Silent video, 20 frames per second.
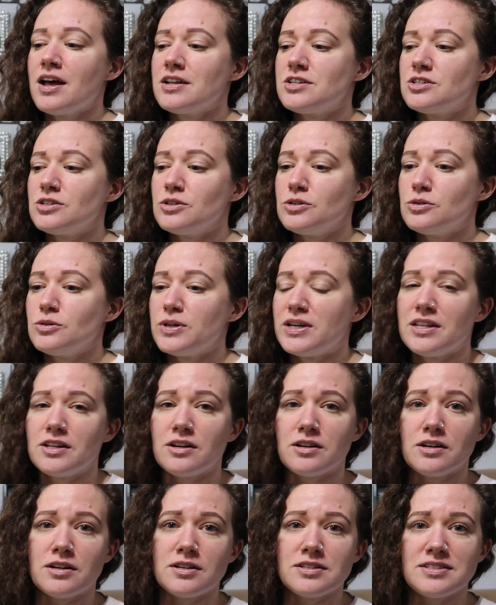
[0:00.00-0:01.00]
to
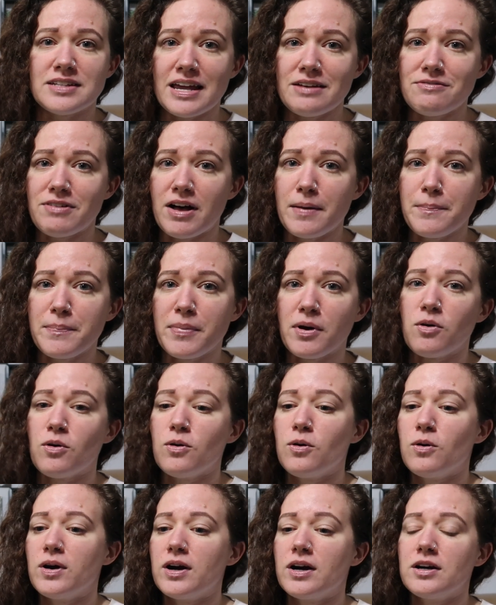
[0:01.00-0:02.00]
either save up
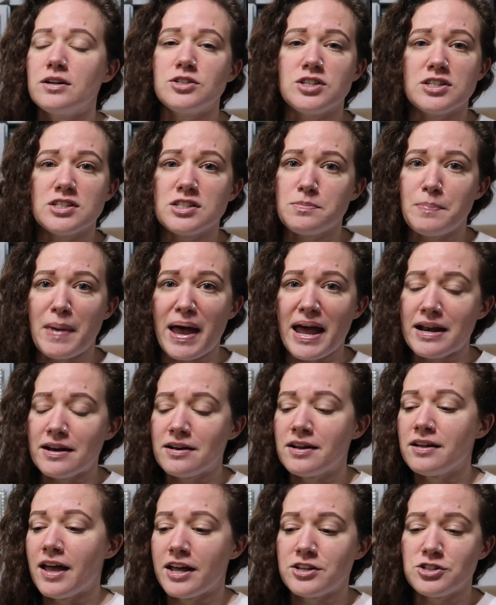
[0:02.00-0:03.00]
or just spend
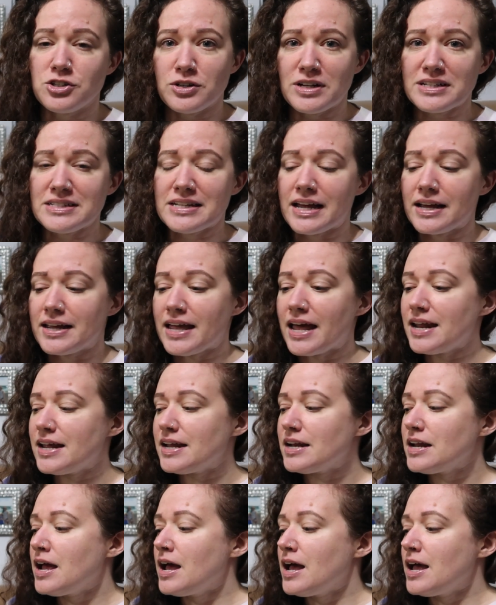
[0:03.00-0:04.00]
as soon as I get it.